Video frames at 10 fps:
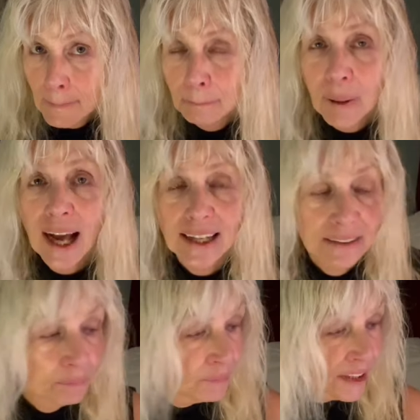But
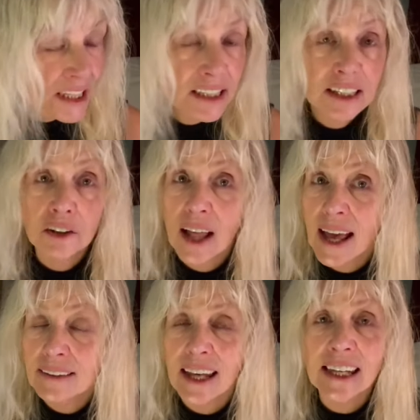he still
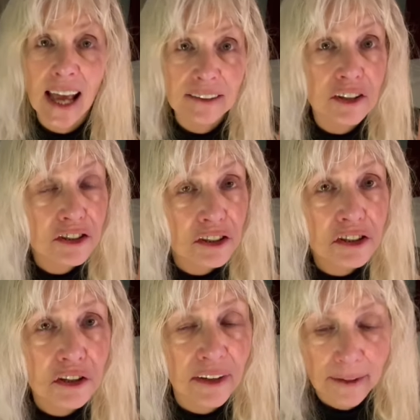had, he had the
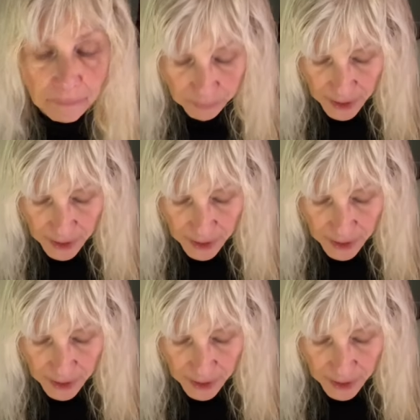surgery.